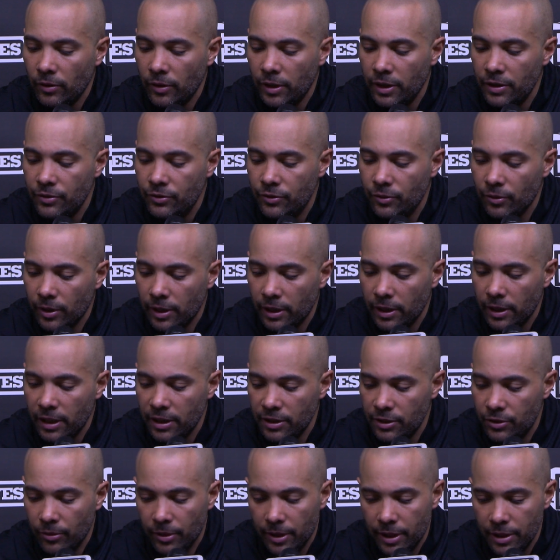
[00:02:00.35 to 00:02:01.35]
he's doing
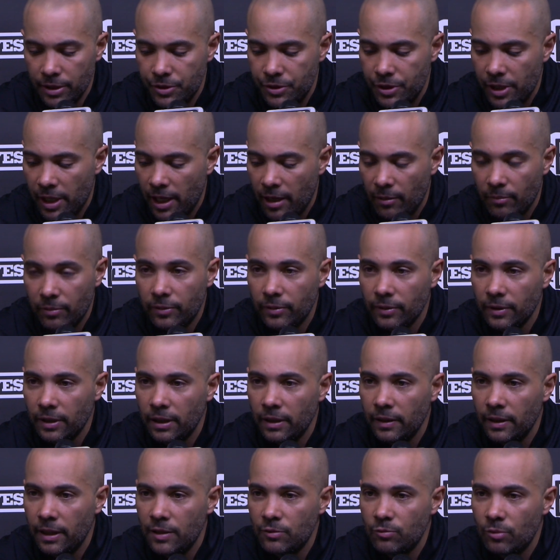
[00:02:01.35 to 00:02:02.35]
his job,
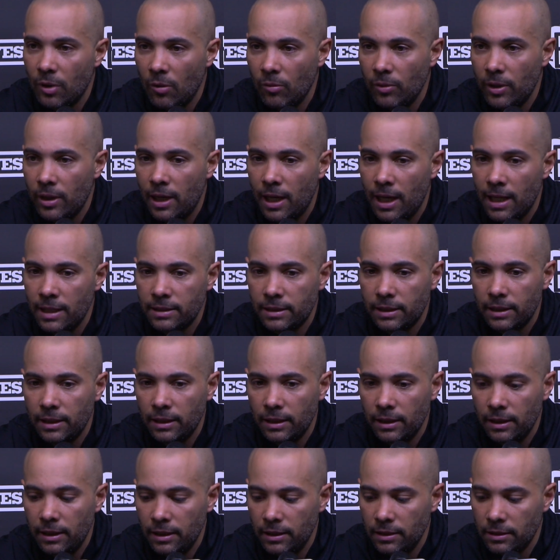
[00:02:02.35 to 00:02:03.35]
and that's what we're
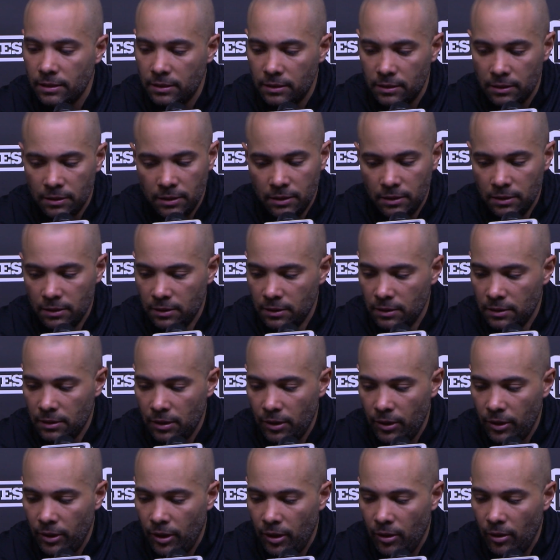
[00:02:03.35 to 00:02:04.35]
asking is,
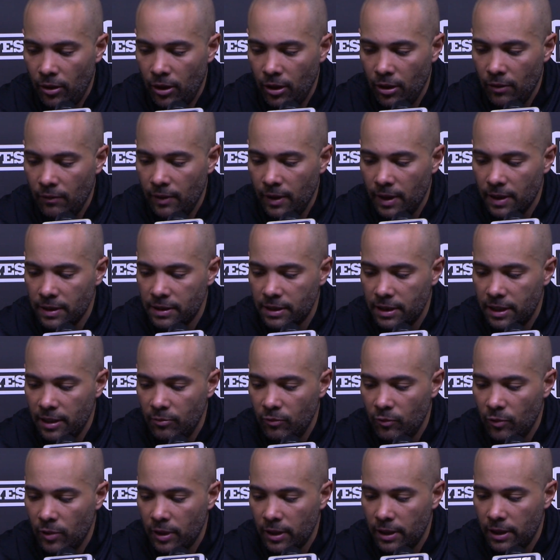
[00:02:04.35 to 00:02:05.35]
all of us keep
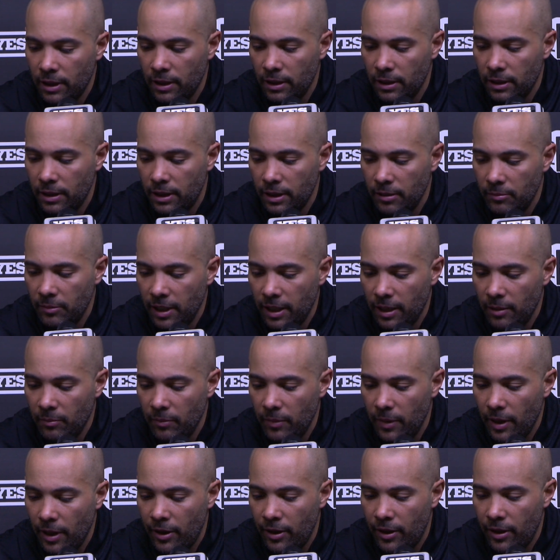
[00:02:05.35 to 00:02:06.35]
working, keep getting
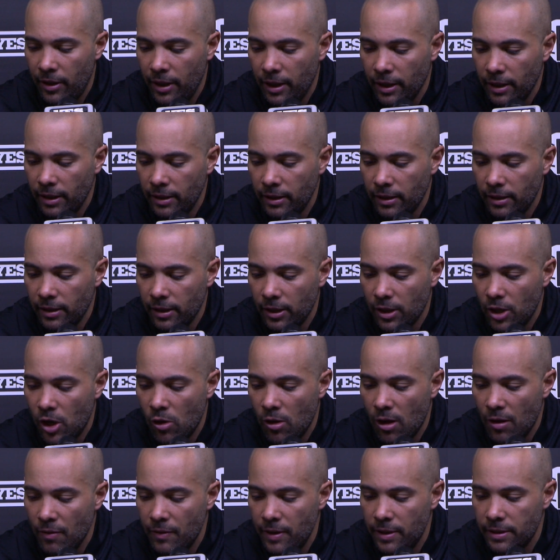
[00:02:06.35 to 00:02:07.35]
better, and
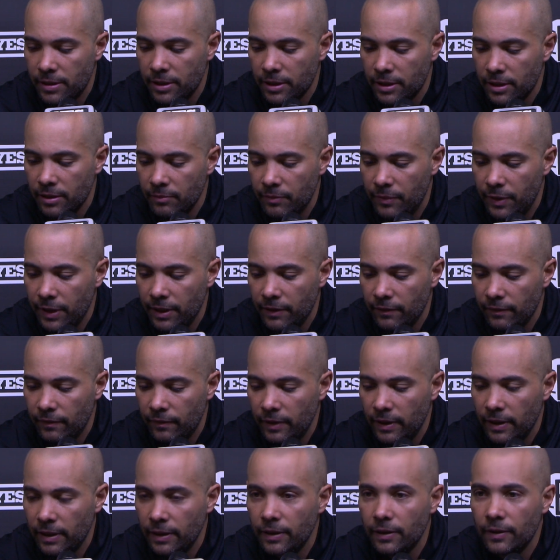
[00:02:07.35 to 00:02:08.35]
go out there to compete and
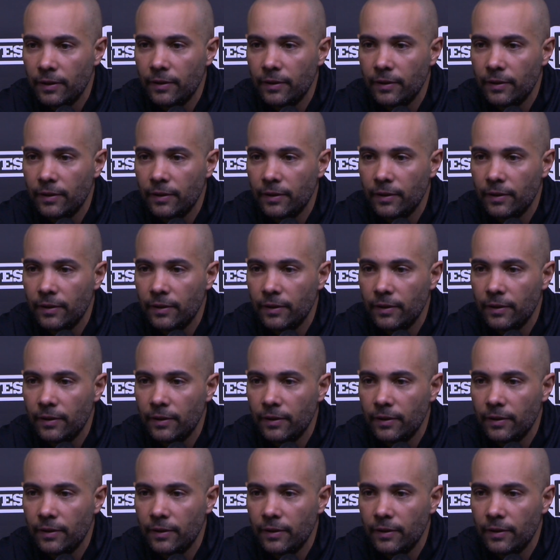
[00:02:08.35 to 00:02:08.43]
fight.